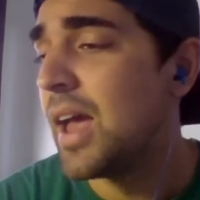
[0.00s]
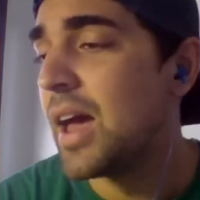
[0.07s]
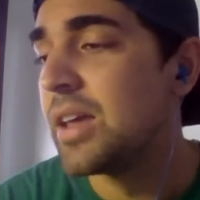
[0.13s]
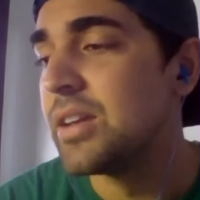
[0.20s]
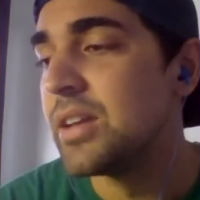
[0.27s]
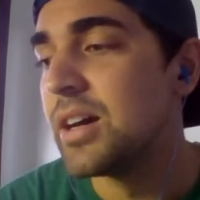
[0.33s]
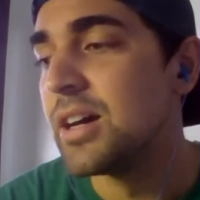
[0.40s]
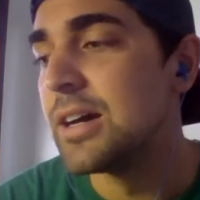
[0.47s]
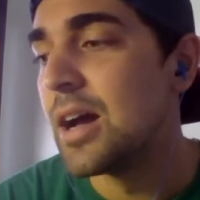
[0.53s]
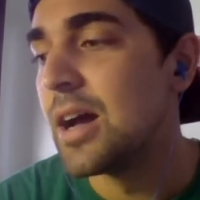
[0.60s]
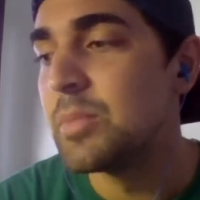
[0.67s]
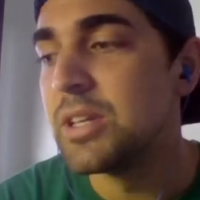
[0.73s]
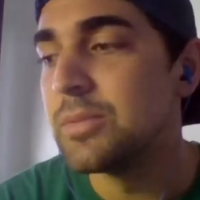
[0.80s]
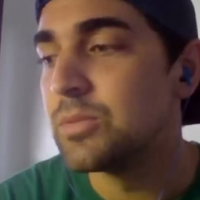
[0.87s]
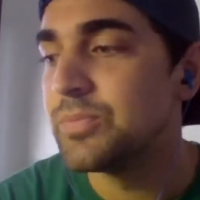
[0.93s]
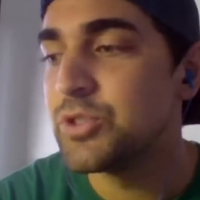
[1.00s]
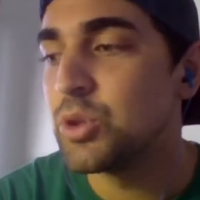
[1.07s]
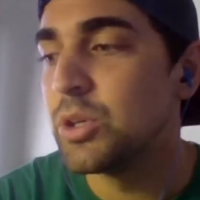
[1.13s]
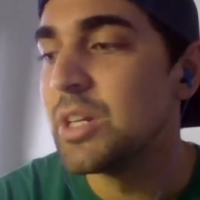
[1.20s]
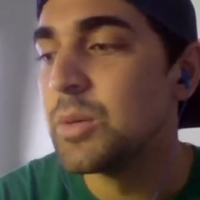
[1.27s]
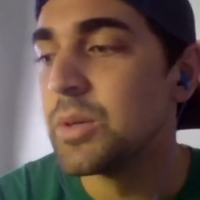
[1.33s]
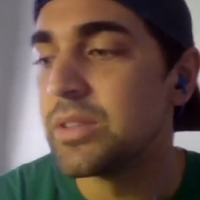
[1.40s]
And, I mean,
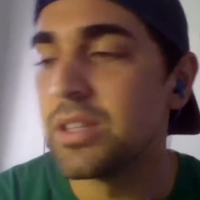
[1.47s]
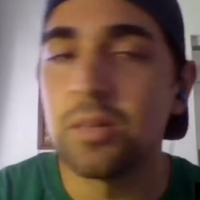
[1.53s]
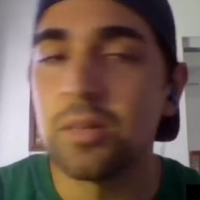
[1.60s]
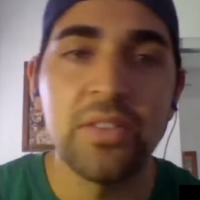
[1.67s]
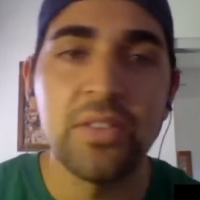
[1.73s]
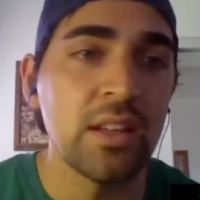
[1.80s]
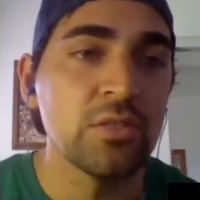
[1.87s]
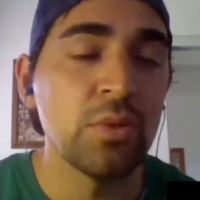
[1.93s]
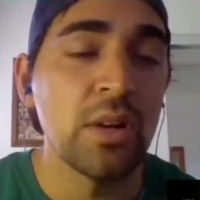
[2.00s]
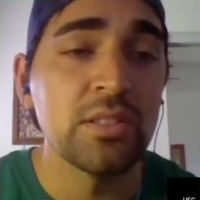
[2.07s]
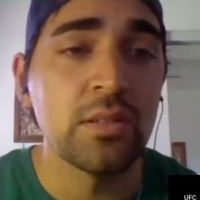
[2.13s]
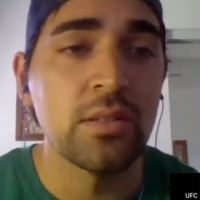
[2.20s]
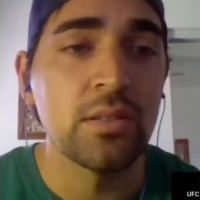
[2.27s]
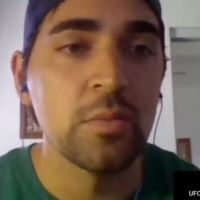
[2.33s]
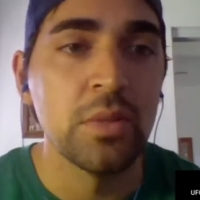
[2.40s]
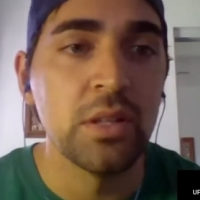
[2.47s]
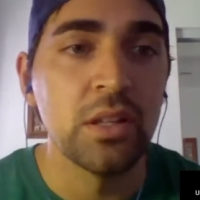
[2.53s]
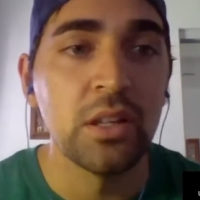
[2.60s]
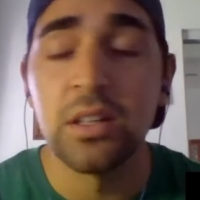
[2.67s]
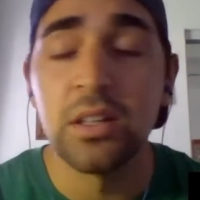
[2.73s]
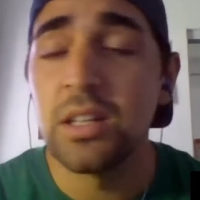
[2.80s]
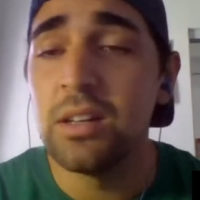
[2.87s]
training with him, I think his wrestling's going to be
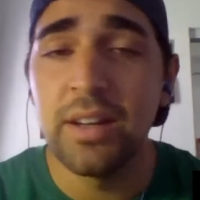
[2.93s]
good.